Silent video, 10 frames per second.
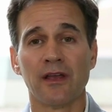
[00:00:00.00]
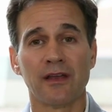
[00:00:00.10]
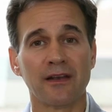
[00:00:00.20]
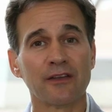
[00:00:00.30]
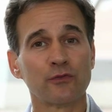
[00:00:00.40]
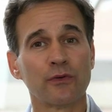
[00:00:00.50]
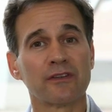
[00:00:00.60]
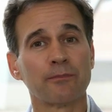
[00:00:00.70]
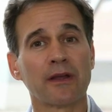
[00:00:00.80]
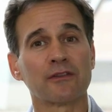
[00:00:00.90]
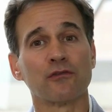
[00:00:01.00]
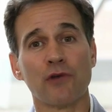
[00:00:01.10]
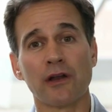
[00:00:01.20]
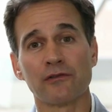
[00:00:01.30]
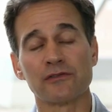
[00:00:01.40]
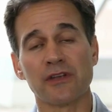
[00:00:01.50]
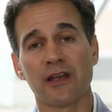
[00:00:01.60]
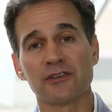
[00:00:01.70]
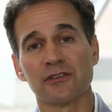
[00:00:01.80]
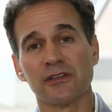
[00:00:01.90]
And as we'd expect, the runners
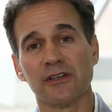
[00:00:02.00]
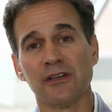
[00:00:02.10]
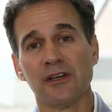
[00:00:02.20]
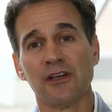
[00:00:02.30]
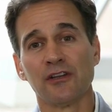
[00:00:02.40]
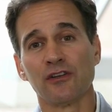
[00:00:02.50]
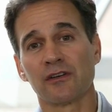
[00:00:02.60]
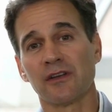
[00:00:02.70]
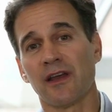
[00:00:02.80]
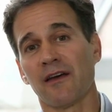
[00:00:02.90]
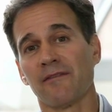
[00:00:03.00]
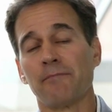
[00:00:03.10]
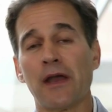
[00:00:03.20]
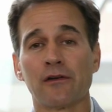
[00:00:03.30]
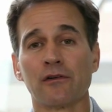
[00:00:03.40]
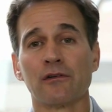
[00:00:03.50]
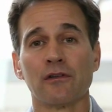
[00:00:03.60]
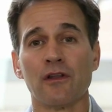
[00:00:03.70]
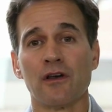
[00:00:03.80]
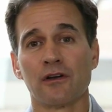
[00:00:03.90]
actually looked to have better
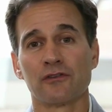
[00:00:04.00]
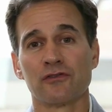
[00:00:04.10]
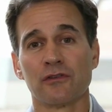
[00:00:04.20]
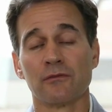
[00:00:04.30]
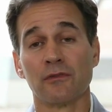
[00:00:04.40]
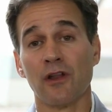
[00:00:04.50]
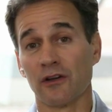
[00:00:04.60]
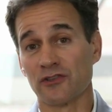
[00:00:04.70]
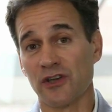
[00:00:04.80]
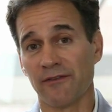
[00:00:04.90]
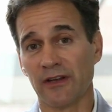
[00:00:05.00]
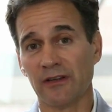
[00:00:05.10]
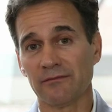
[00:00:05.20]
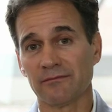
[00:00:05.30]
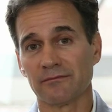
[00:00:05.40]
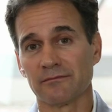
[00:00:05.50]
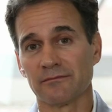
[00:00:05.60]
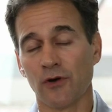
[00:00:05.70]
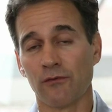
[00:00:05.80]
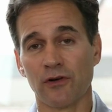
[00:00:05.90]
long-term longevity,
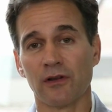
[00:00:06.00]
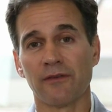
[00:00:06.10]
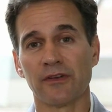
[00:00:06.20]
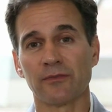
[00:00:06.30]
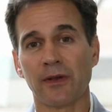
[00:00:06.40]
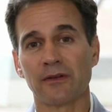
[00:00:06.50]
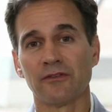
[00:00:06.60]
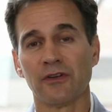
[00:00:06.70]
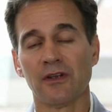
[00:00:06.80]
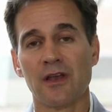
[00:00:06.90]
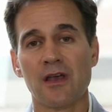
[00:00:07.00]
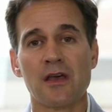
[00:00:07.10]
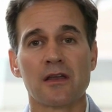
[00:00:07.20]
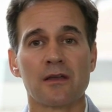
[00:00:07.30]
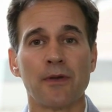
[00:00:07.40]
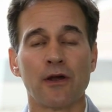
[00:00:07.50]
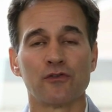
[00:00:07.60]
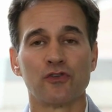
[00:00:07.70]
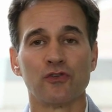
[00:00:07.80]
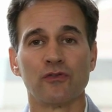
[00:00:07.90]
overall life expectancy,
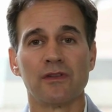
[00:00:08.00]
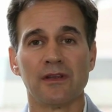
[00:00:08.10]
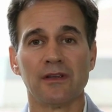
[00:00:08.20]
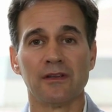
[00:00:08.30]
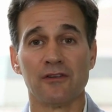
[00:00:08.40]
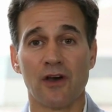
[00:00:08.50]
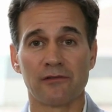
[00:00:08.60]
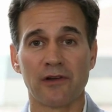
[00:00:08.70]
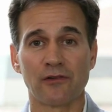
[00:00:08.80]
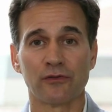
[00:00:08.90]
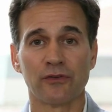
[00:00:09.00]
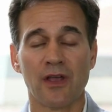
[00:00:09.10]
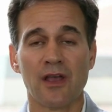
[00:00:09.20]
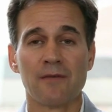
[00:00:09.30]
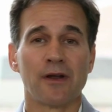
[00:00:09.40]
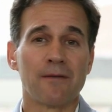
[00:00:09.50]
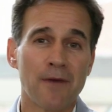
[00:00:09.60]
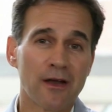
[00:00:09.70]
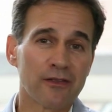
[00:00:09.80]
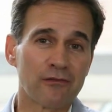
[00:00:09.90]
compared to the non-runners. But
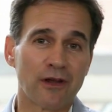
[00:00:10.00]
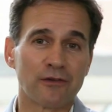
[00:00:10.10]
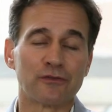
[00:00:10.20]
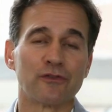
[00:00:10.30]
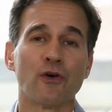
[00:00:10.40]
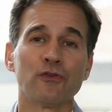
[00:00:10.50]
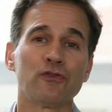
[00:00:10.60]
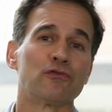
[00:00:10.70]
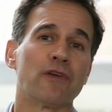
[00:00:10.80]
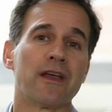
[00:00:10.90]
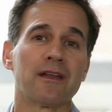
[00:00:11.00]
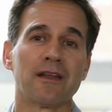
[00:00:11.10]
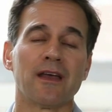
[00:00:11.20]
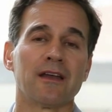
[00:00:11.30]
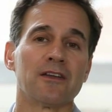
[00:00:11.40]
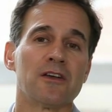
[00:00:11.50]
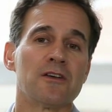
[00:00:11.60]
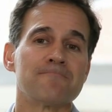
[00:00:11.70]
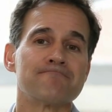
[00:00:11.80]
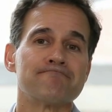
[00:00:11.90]
among the runners, those who ran at
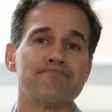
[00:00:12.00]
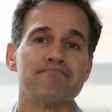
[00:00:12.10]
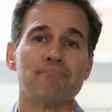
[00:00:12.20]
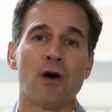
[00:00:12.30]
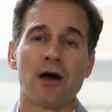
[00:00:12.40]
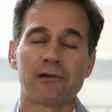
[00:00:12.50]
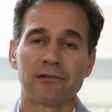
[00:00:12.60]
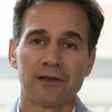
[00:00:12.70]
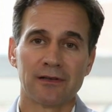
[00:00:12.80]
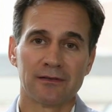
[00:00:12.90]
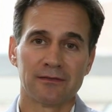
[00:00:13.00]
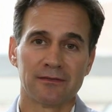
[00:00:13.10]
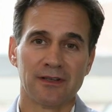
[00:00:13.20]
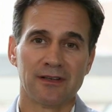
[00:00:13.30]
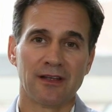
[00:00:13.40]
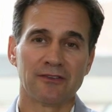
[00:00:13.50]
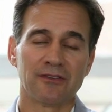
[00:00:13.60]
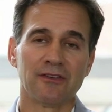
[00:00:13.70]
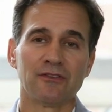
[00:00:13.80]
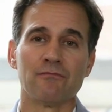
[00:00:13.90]
moderate
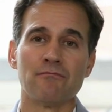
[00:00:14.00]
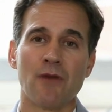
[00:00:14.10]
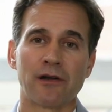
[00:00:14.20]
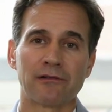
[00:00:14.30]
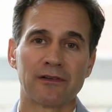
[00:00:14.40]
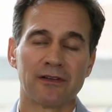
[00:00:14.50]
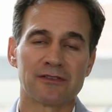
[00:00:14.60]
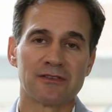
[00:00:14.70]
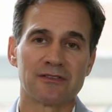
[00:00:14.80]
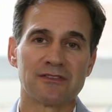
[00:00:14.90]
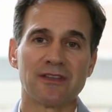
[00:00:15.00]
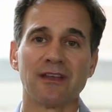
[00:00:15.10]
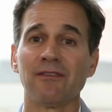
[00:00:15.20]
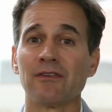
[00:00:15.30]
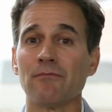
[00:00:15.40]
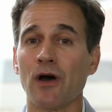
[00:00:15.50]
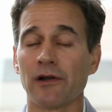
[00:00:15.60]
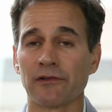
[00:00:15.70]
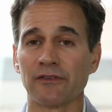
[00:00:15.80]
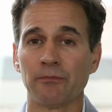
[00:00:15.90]
intensities, moderate distances, and even
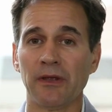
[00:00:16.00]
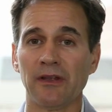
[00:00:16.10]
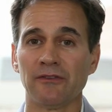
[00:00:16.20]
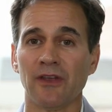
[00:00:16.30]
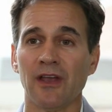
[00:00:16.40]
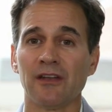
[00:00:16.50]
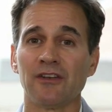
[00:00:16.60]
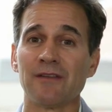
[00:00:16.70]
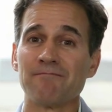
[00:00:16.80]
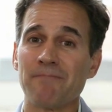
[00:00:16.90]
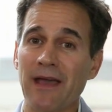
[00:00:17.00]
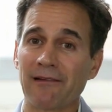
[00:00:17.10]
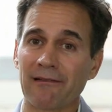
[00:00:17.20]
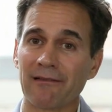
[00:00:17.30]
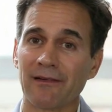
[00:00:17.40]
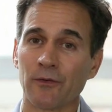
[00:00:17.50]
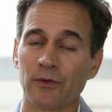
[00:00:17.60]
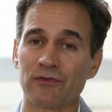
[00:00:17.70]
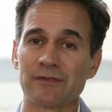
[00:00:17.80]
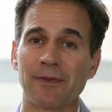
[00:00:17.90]
moderate speeds did better
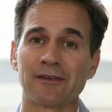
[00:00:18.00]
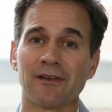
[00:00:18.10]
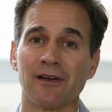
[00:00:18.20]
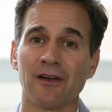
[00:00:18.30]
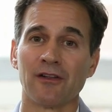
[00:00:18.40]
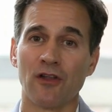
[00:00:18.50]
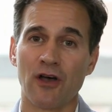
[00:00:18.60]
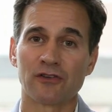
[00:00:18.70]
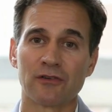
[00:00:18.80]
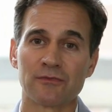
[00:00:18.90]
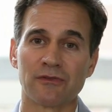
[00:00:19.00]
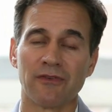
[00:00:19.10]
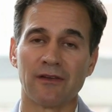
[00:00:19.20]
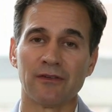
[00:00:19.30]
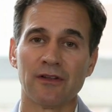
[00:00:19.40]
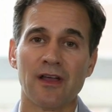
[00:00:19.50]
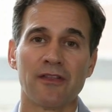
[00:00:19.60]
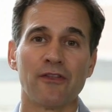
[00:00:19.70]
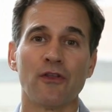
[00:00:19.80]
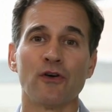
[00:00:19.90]
with respect to long-term survival
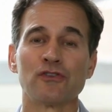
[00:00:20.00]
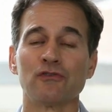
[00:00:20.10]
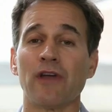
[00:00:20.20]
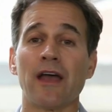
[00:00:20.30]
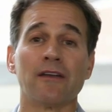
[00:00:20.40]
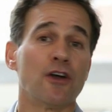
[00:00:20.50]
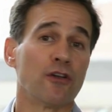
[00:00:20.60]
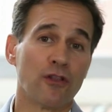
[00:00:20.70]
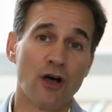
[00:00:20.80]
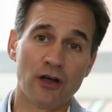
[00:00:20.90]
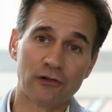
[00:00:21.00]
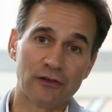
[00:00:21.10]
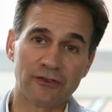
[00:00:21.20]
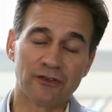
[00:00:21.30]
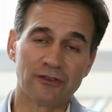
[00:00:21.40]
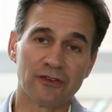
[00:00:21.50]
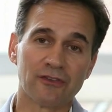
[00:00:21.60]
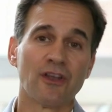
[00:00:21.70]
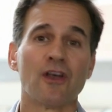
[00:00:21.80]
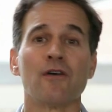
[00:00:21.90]
than those who ran longer
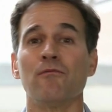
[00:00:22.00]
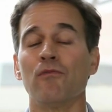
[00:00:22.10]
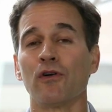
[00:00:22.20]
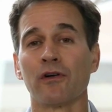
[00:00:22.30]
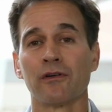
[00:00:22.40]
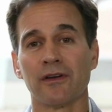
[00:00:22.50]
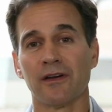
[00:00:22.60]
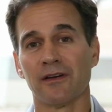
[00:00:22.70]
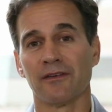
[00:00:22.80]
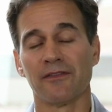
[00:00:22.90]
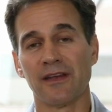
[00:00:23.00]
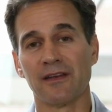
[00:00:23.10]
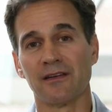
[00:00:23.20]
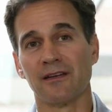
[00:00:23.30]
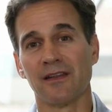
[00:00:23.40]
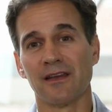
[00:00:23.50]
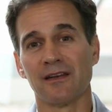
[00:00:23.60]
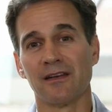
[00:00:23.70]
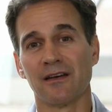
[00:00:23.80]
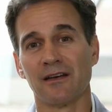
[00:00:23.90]
distances, more
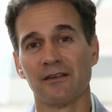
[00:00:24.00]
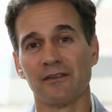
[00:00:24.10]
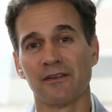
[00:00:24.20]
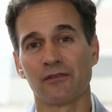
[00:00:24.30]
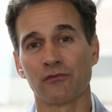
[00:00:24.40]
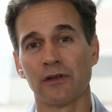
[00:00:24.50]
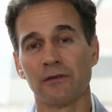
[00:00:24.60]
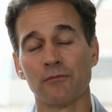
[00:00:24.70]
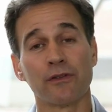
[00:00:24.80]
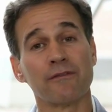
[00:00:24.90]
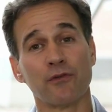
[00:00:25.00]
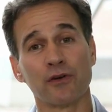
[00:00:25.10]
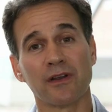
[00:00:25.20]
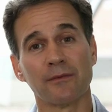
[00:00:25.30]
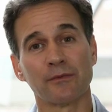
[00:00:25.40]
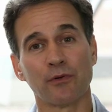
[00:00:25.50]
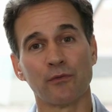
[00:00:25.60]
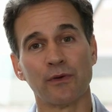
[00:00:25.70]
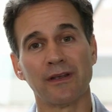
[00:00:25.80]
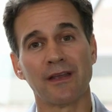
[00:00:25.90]
than 4 times per
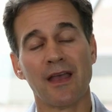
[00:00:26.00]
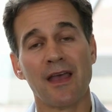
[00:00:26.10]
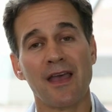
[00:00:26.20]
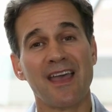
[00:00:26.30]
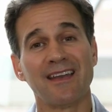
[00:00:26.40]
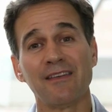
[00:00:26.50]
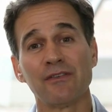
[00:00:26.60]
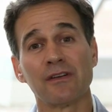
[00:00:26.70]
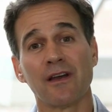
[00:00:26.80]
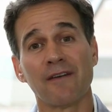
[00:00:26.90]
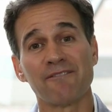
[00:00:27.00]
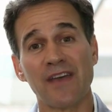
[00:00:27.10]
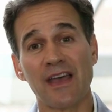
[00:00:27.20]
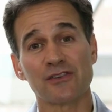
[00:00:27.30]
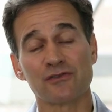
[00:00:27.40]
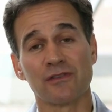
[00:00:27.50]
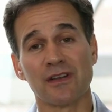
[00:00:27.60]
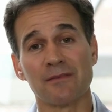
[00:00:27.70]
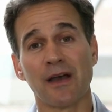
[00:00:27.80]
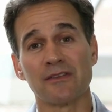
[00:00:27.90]
week, and even faster
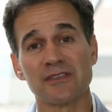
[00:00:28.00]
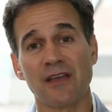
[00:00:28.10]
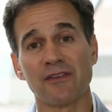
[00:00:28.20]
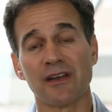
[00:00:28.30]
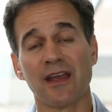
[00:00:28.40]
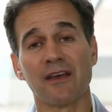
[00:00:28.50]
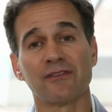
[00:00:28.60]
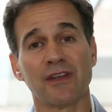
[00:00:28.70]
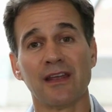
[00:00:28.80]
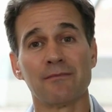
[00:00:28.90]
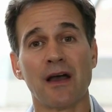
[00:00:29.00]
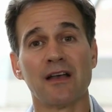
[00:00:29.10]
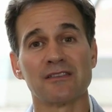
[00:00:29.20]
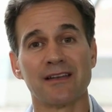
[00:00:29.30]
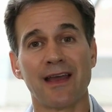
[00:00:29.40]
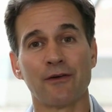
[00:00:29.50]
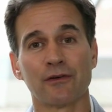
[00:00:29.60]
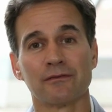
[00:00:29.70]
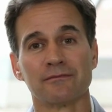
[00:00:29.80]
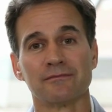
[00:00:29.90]
than about 7.5 to 8 miles an hour.